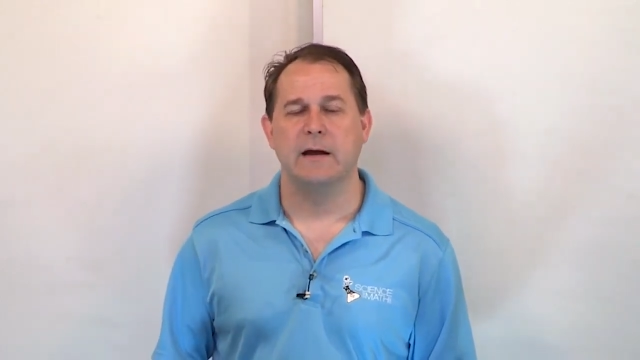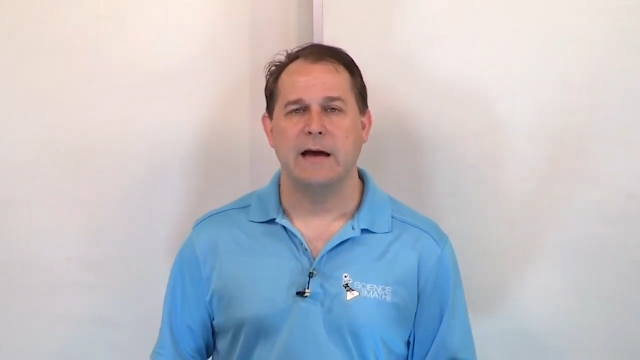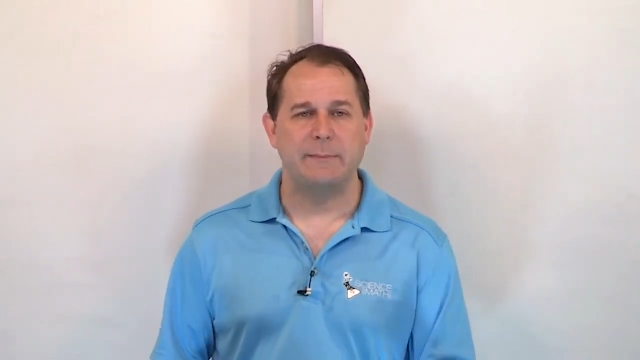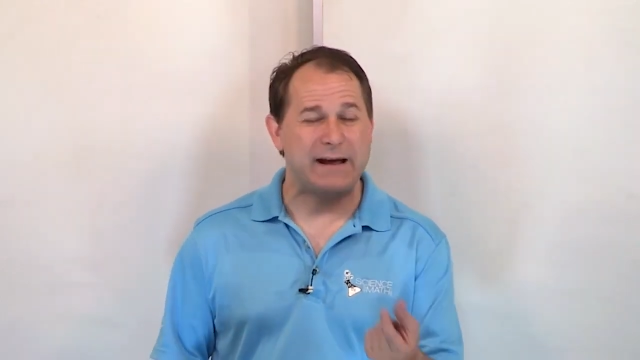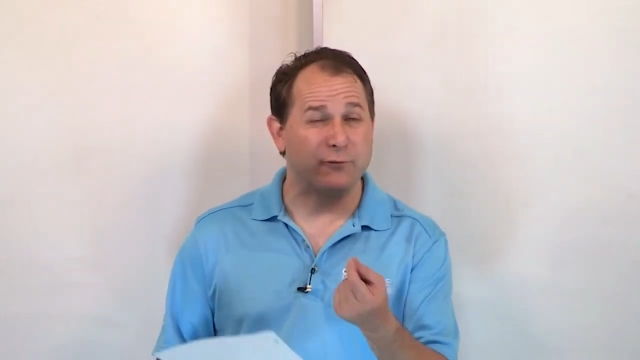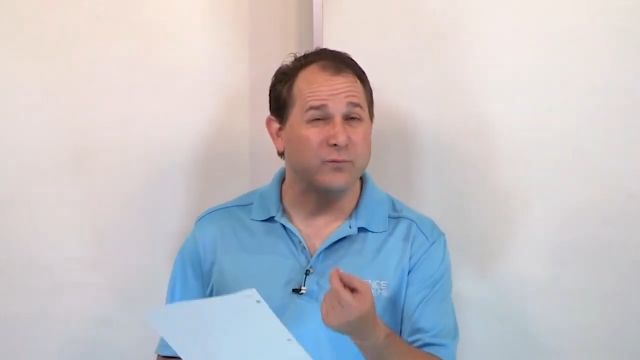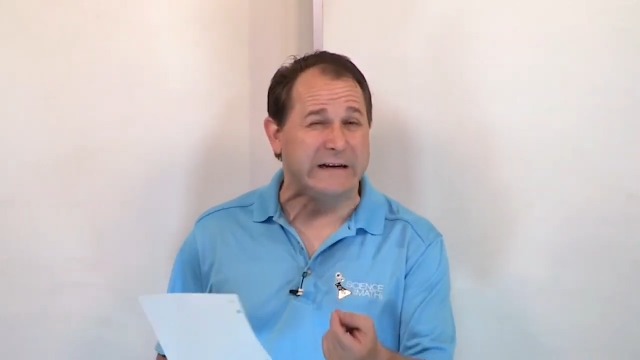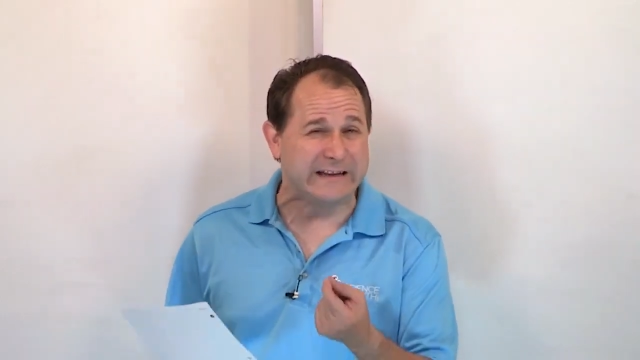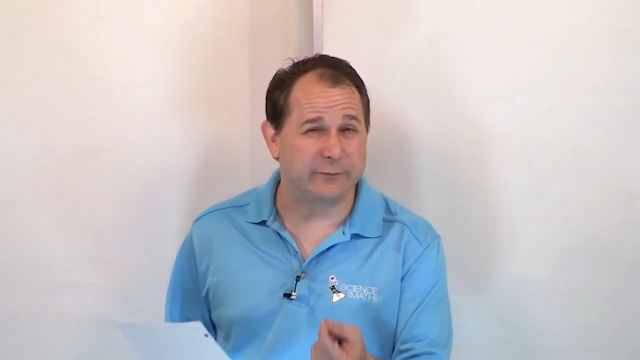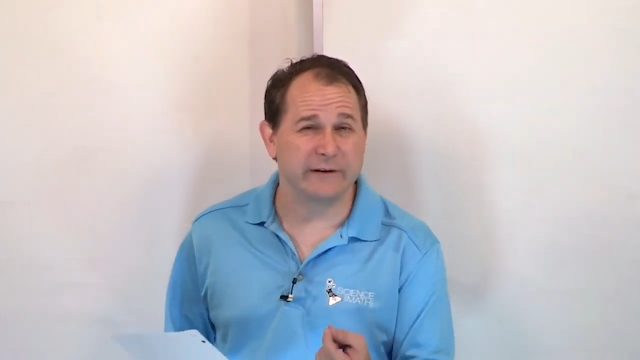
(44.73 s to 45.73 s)
I'm going to have
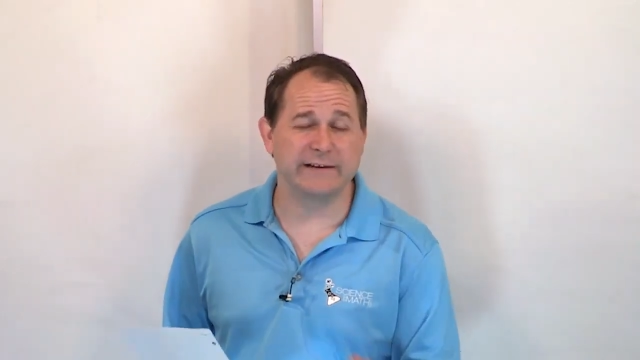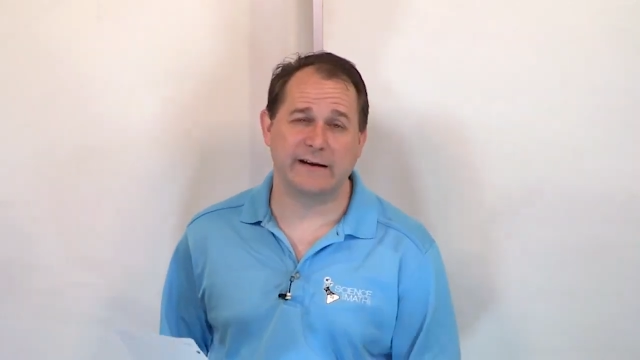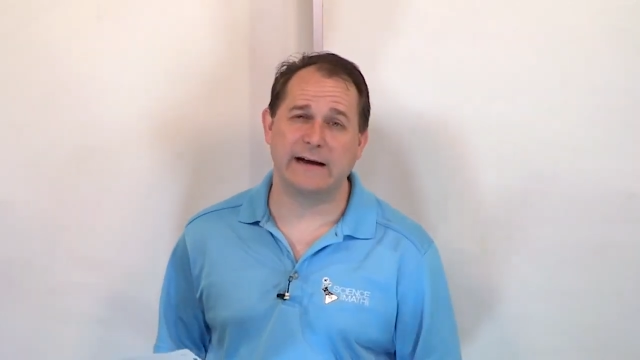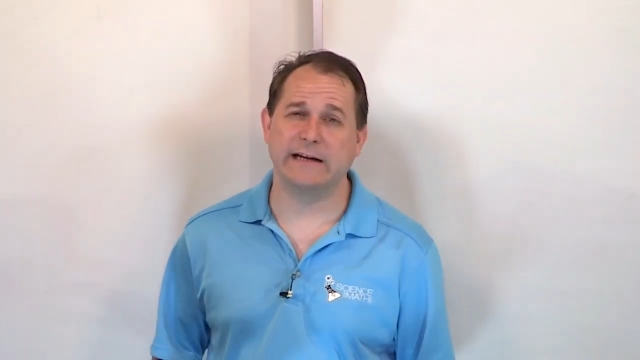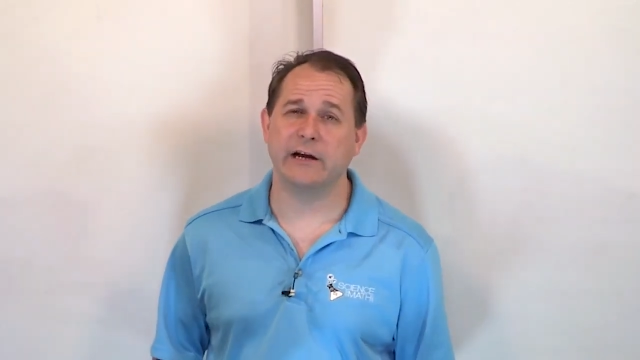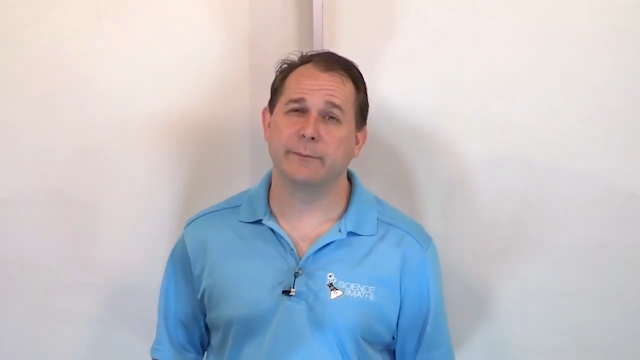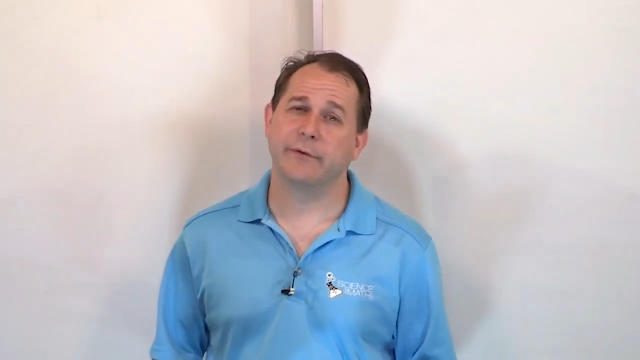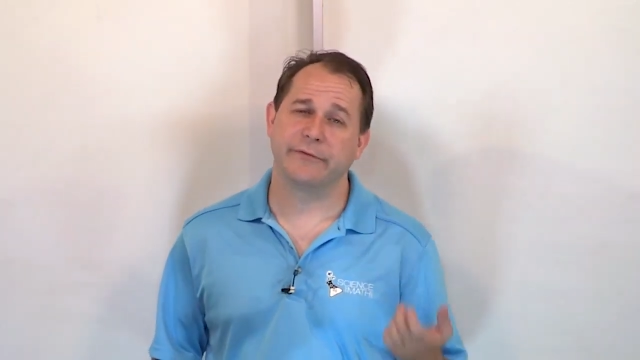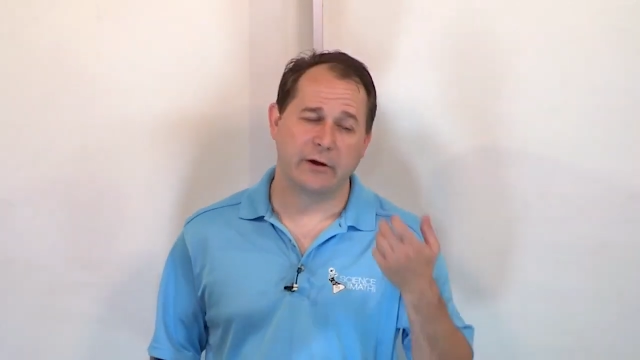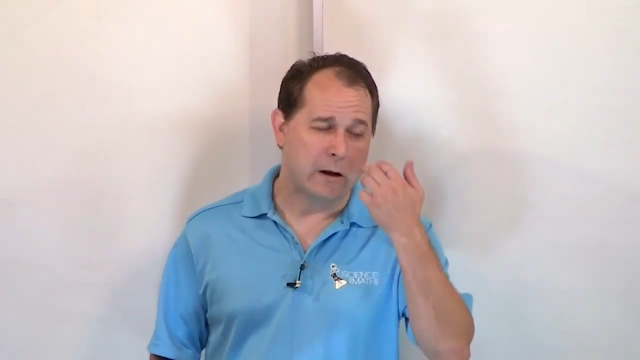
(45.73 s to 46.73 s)
really, really tiny
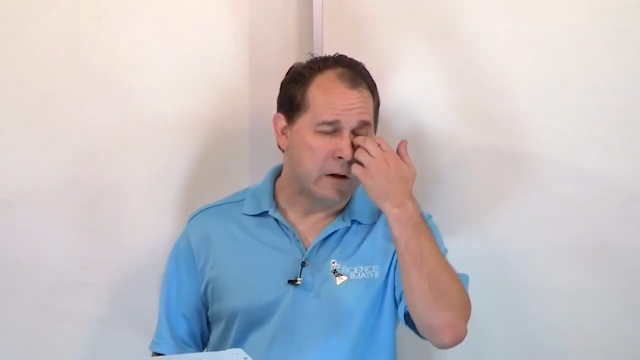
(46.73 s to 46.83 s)
numbers.